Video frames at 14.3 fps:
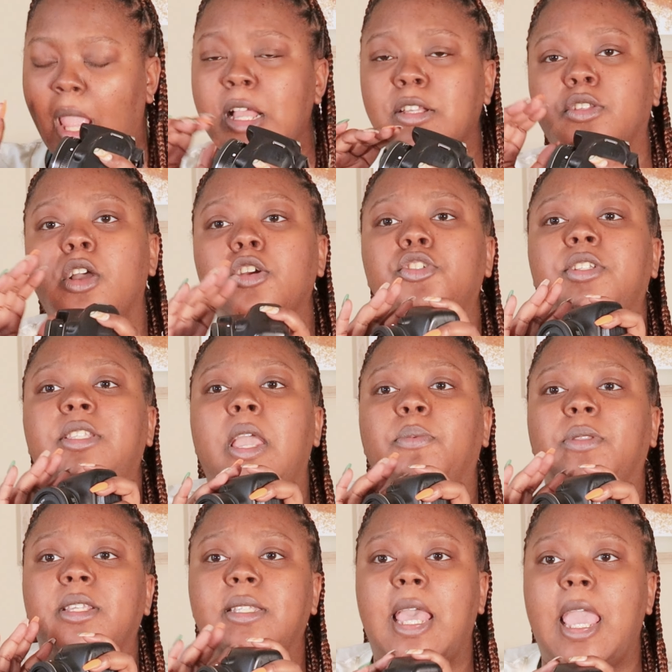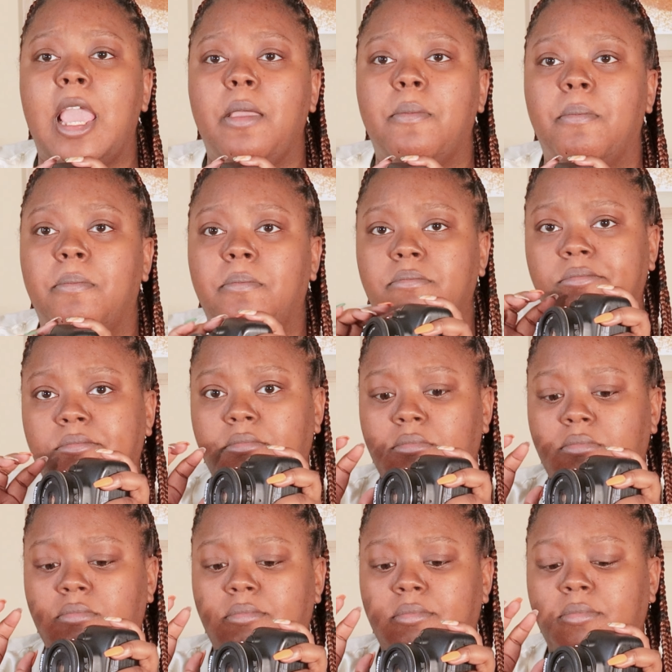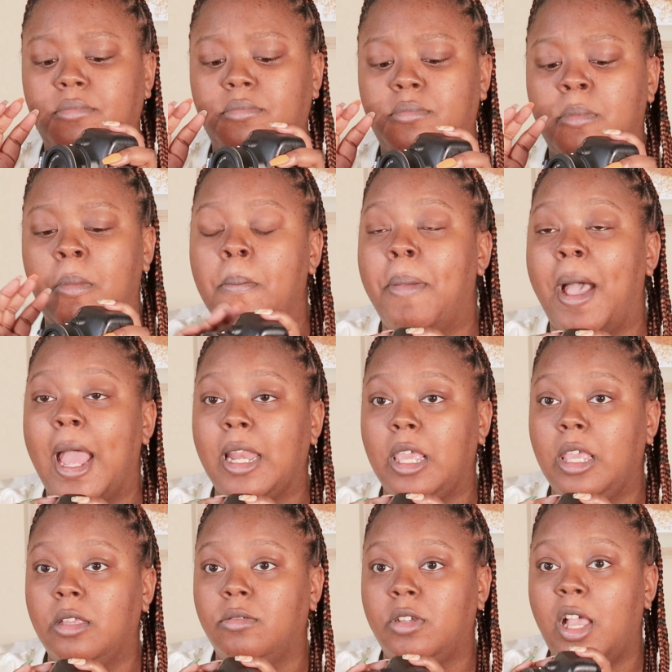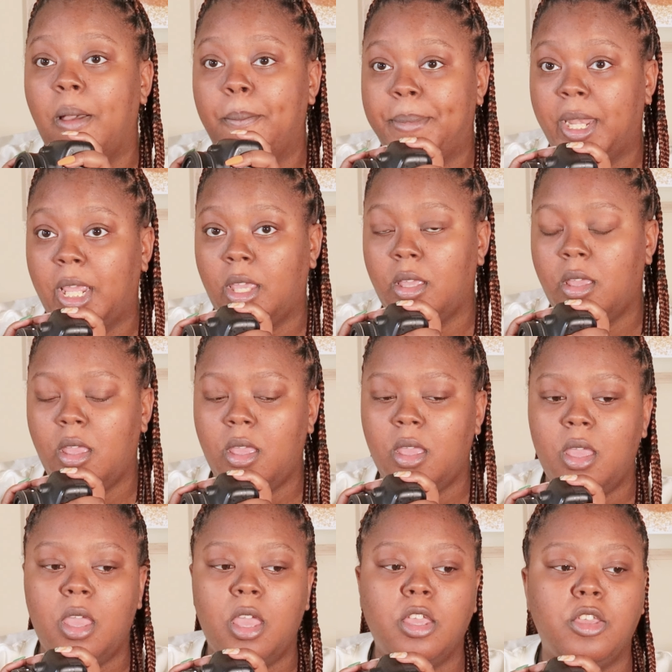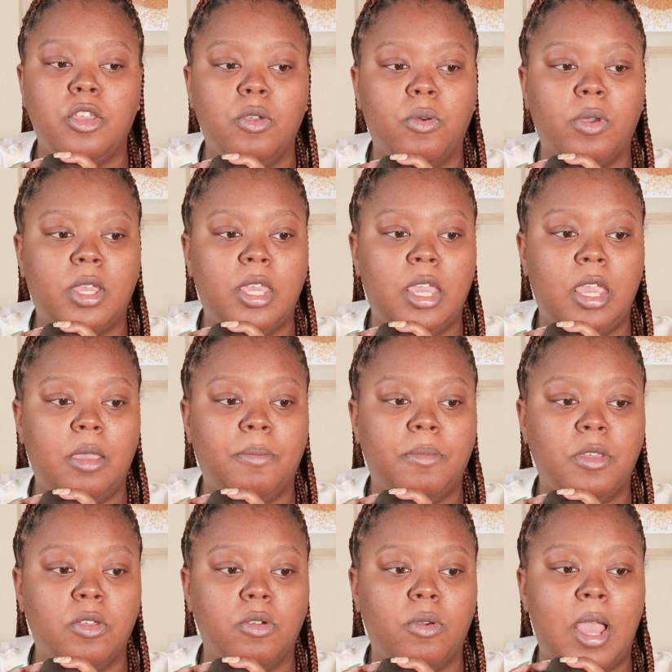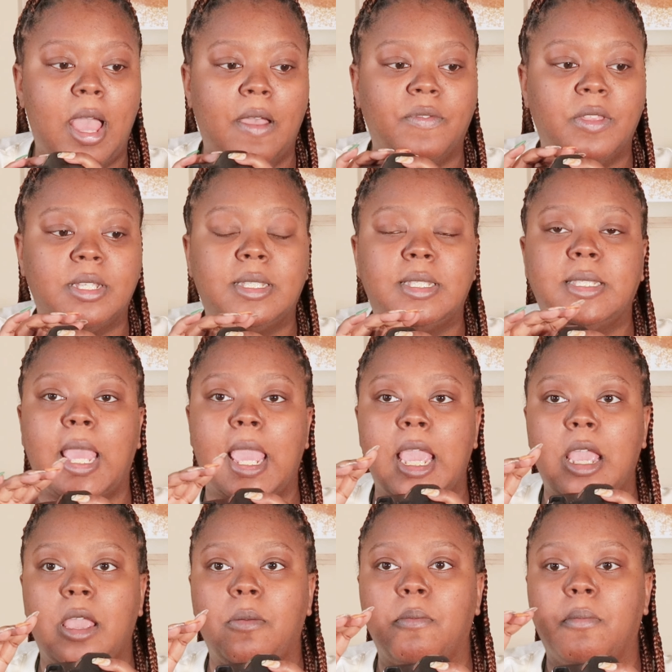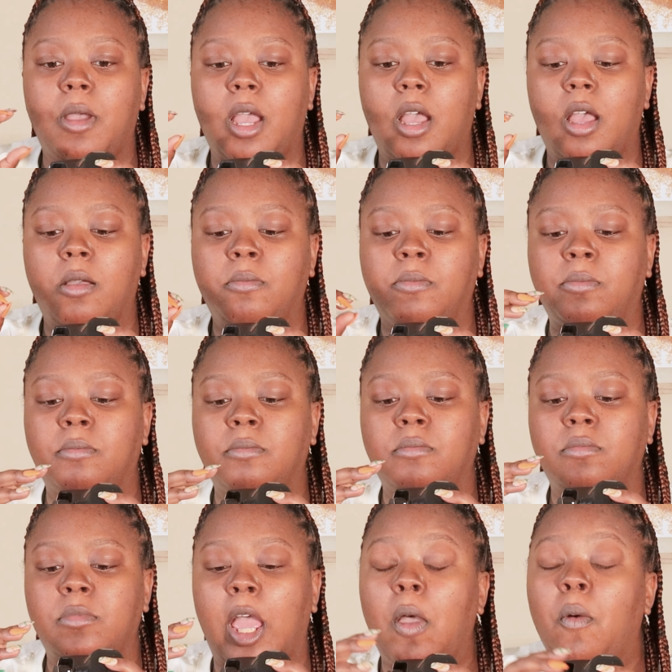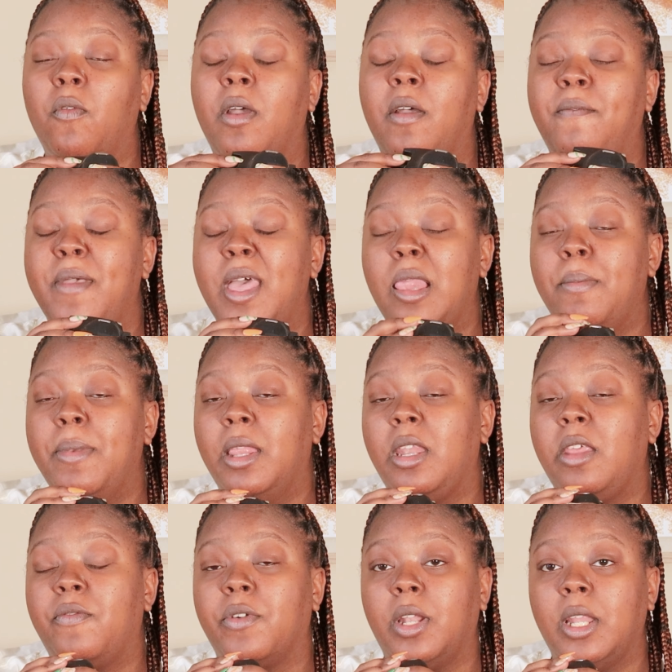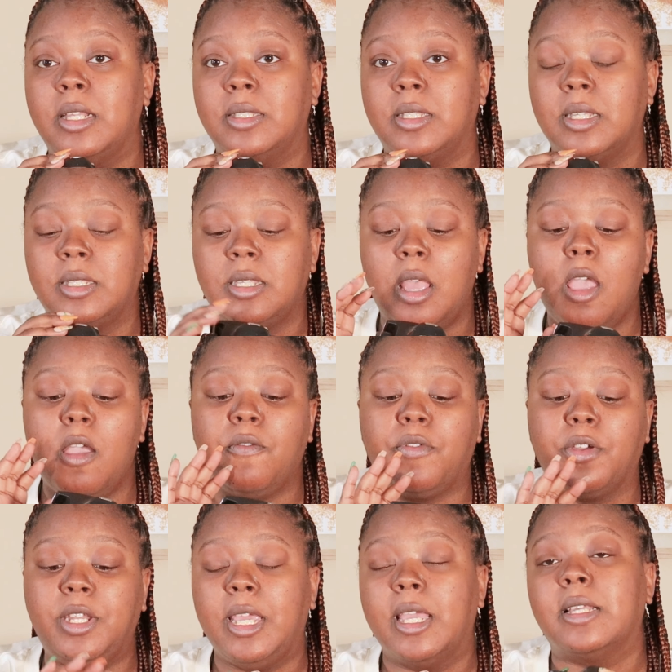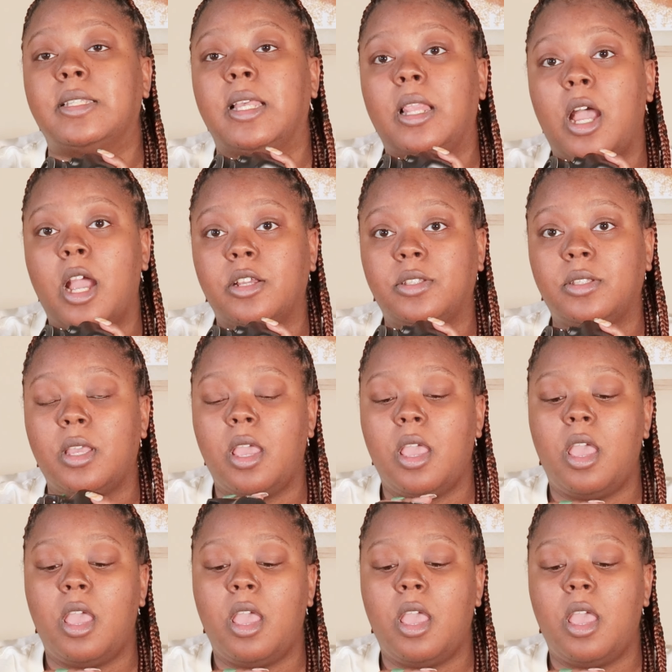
As long as you stay with the same body company, you'll have the same availability for lenses for DSLRs.